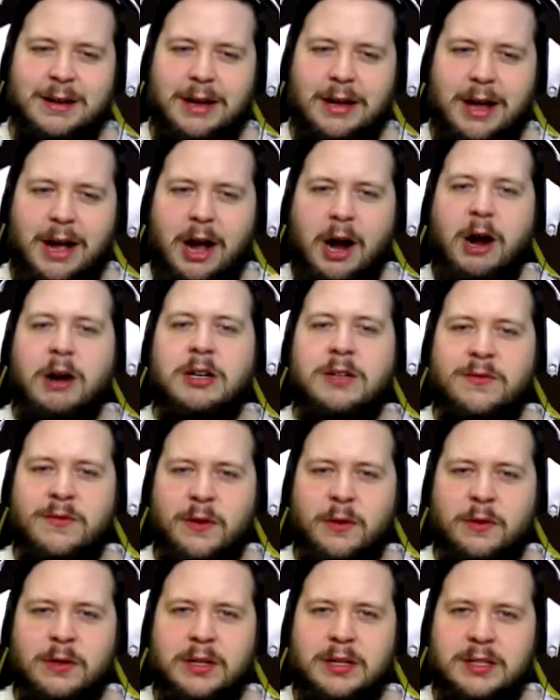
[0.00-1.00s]
art
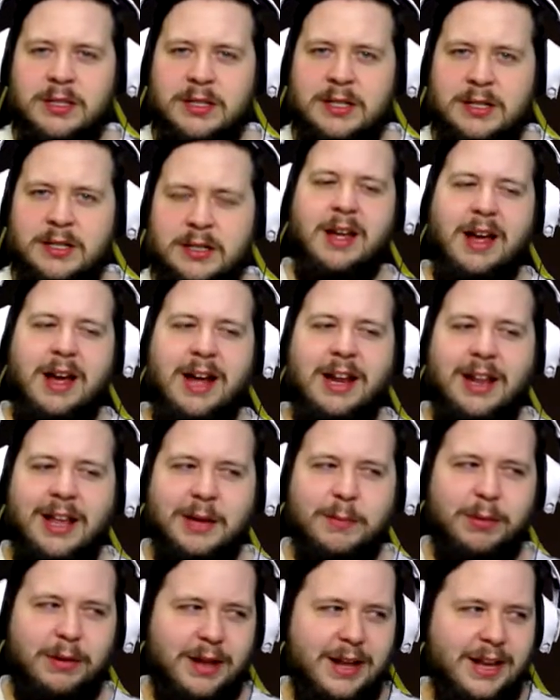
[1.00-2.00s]
focused. I
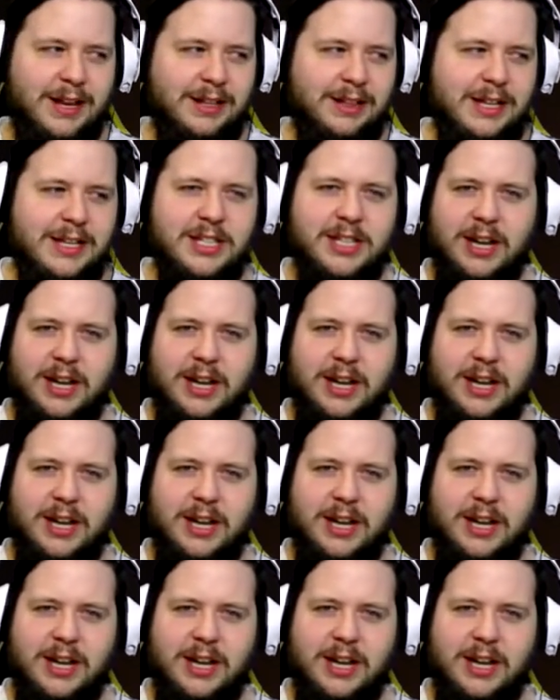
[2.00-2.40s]
like playing these